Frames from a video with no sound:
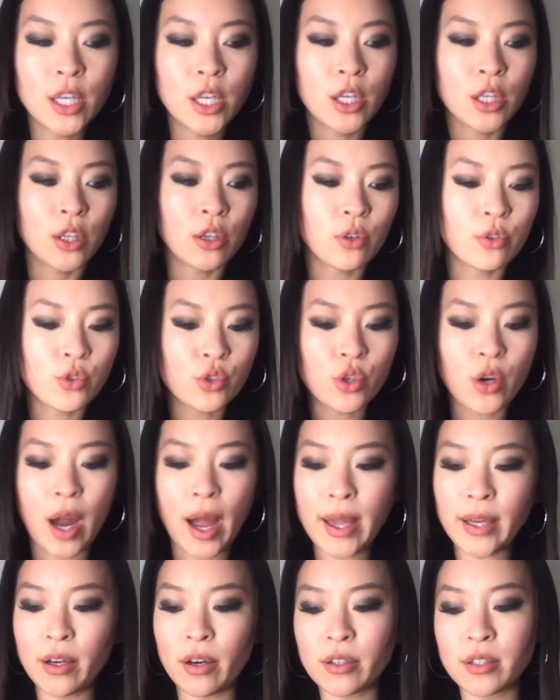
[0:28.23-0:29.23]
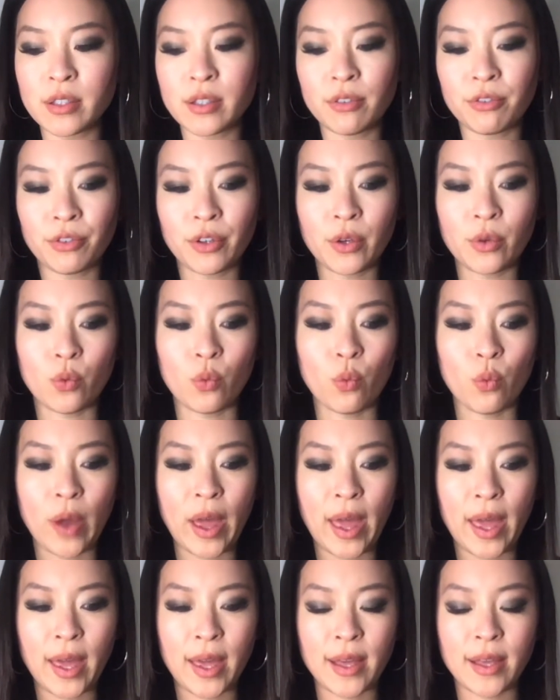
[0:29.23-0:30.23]
you know, trying on different
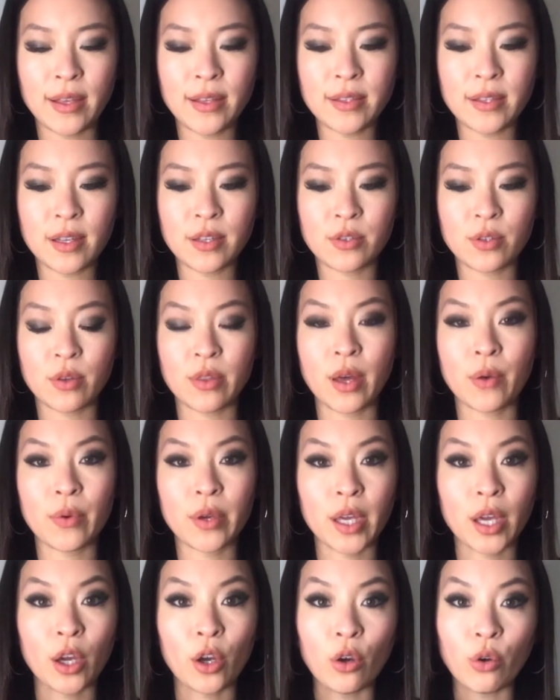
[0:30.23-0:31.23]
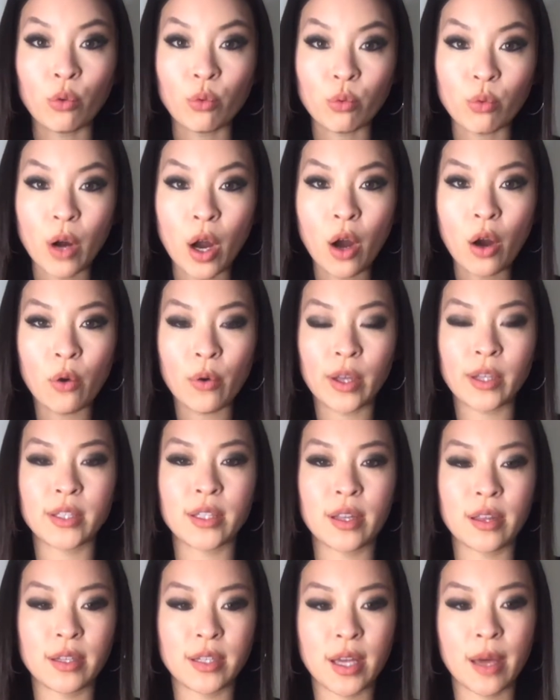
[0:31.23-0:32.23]
ways so that we can grow into
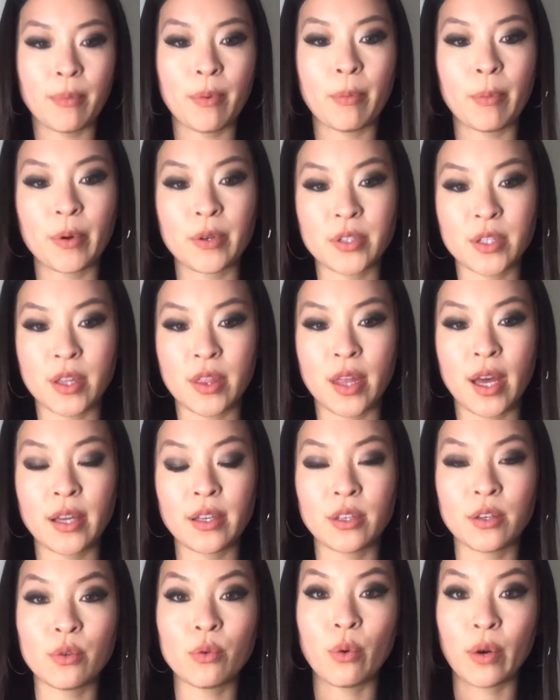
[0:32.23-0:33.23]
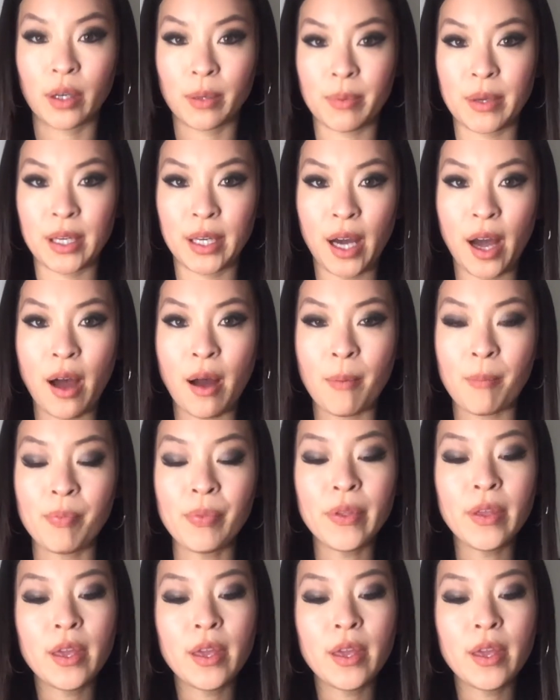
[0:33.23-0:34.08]
the type of person that you want to become